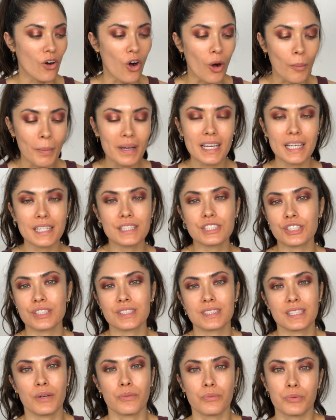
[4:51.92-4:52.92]
all my nice
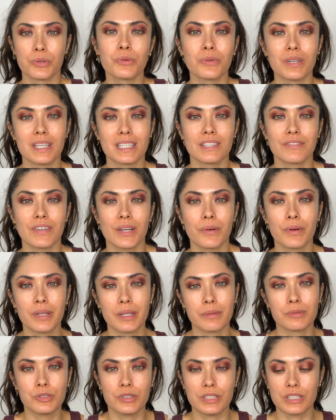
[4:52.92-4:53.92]
shirts get ruined if I wear
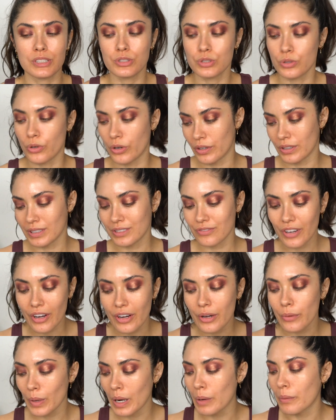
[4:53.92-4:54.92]
them during a tutorial. It's
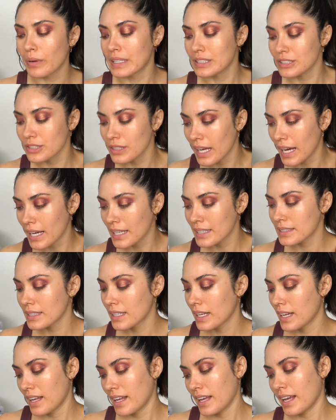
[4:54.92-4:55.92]
very rare when I do that.
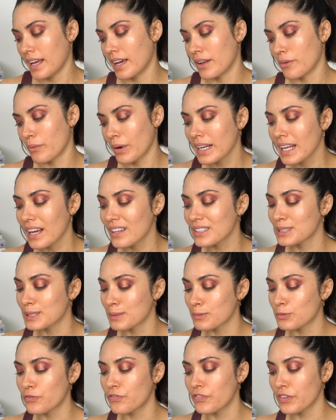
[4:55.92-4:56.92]
And right now, since
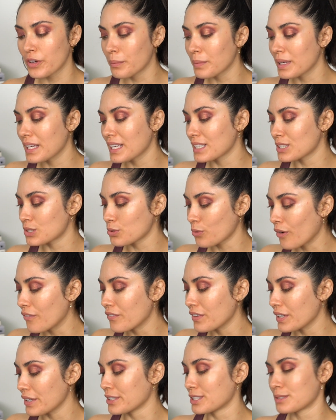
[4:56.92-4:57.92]
I'm filming
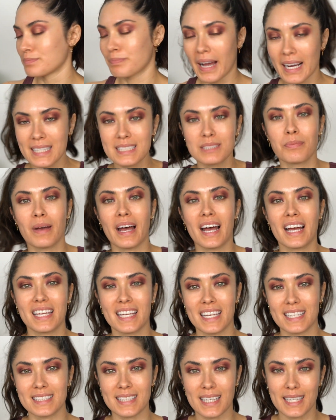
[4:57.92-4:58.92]
twelve videos back to
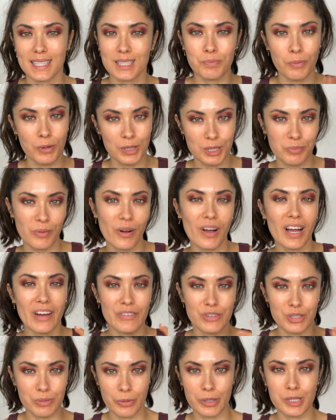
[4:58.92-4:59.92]
back, it's like sports bra
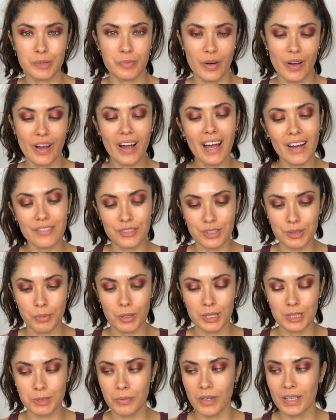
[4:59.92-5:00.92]
after sports bra after
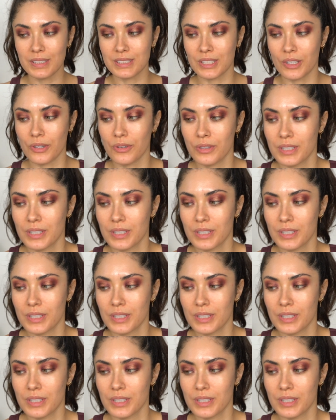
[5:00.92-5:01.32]
sports bra. So